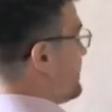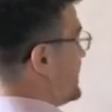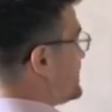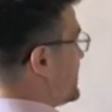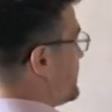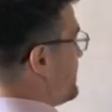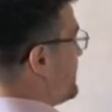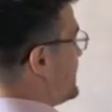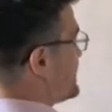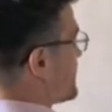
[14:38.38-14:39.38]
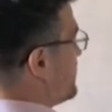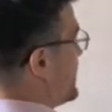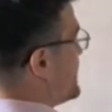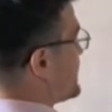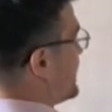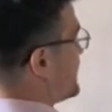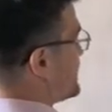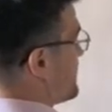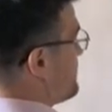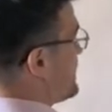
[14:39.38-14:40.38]
If I interpret B squared
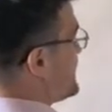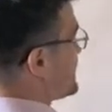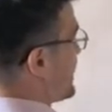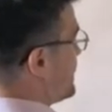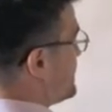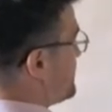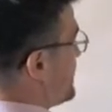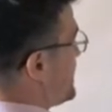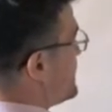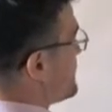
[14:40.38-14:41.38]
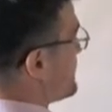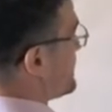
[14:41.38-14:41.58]
as B times B,